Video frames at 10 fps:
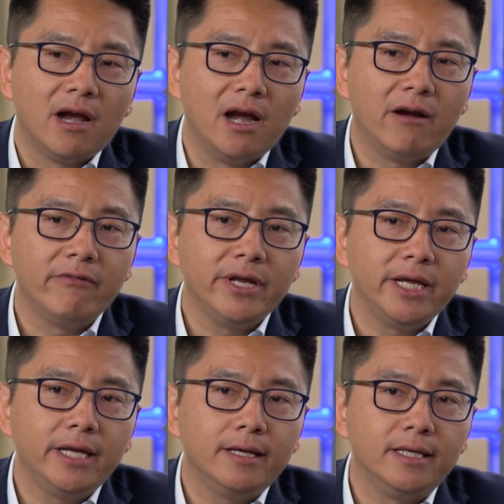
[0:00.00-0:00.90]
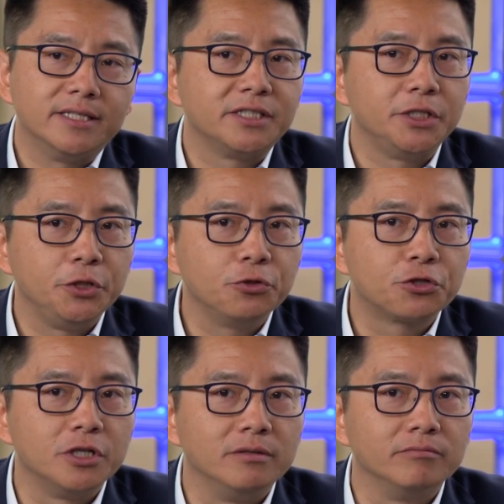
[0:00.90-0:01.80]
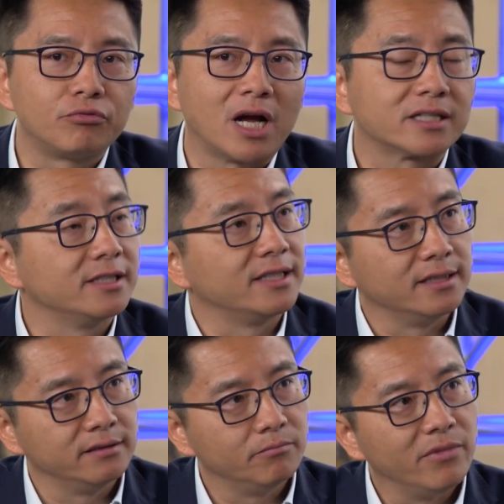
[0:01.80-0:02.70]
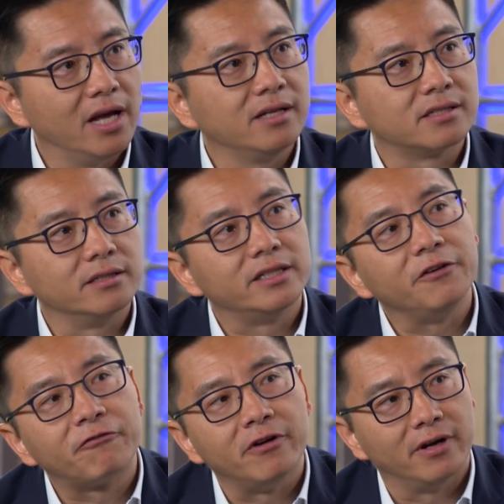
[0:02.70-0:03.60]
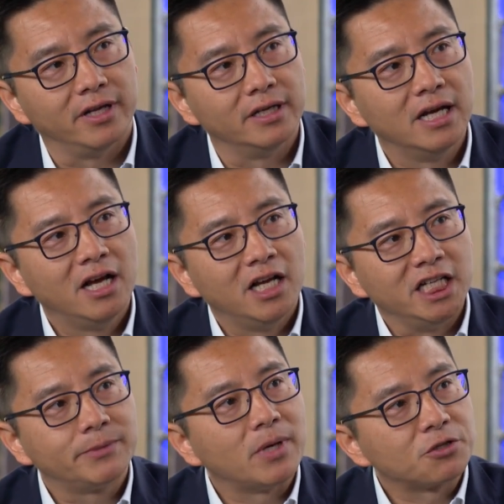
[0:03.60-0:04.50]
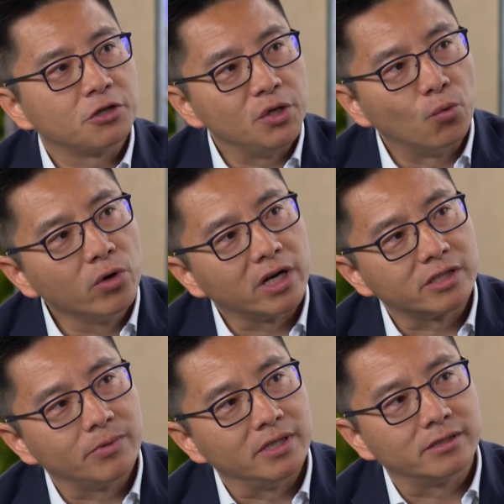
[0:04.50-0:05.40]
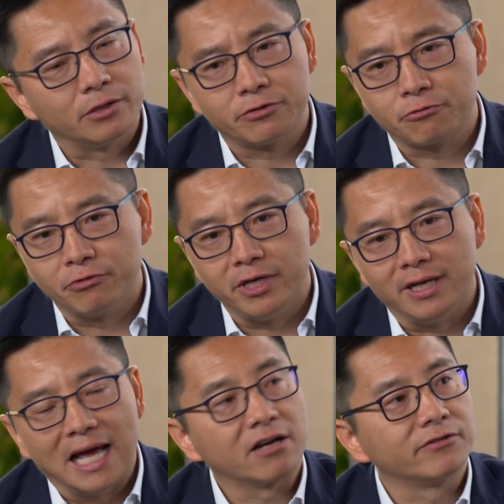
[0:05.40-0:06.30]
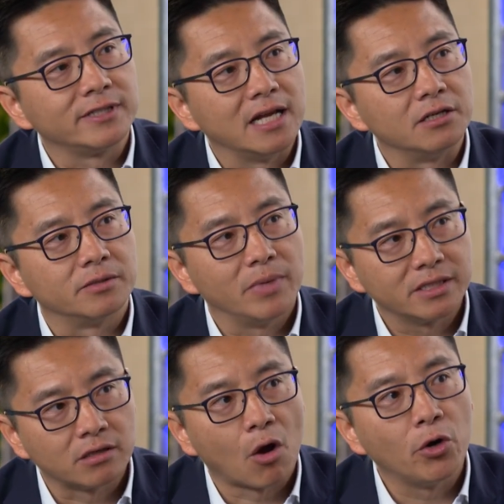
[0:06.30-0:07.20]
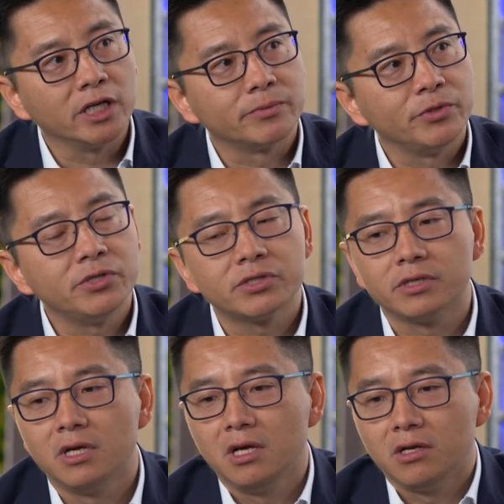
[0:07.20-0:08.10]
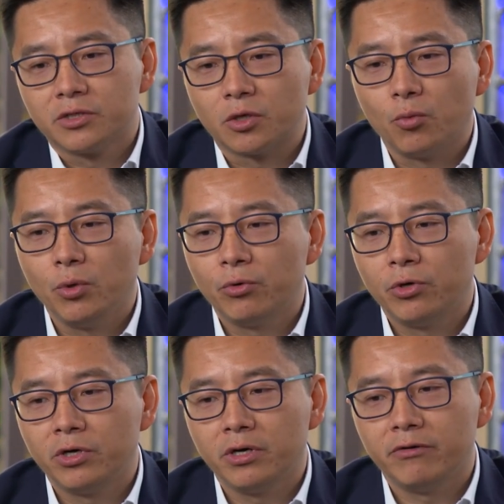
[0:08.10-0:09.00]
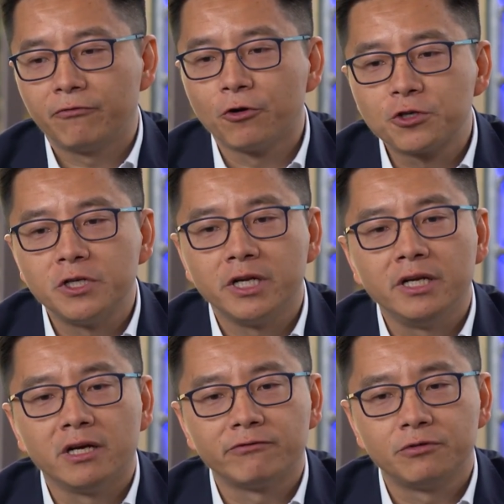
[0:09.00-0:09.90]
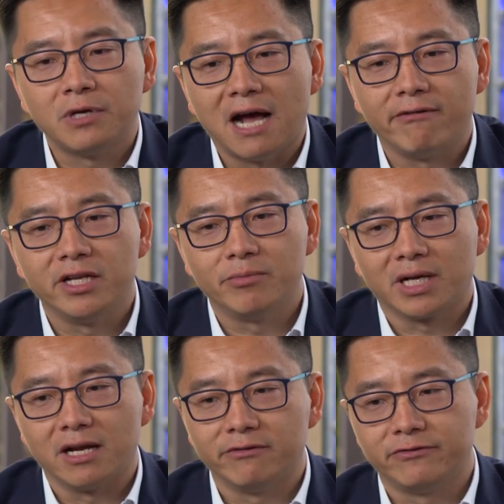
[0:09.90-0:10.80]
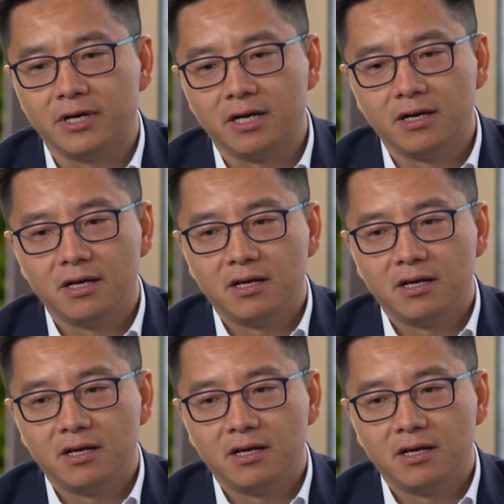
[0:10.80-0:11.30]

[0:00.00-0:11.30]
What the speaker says: every institution practicing medicine differently, especially in wound care space, there's really lack of standards based on our experience. So we were fortunate enough to have a little bit kind of a